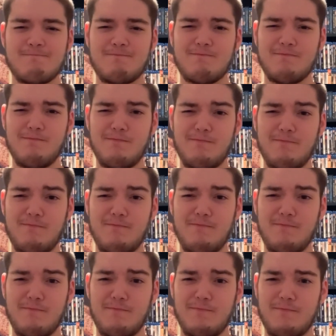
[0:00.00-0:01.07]

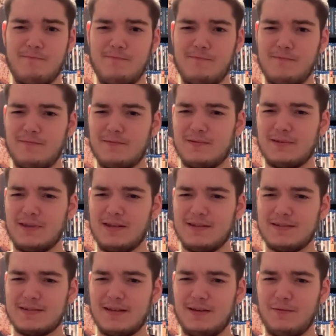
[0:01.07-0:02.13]

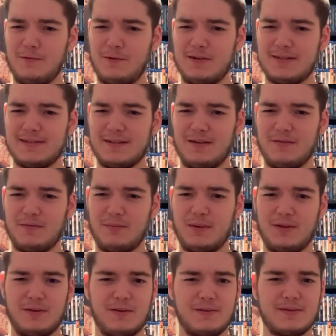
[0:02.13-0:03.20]
does that voice sound
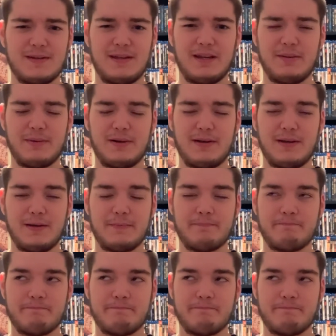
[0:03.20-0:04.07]
familiar to anybody?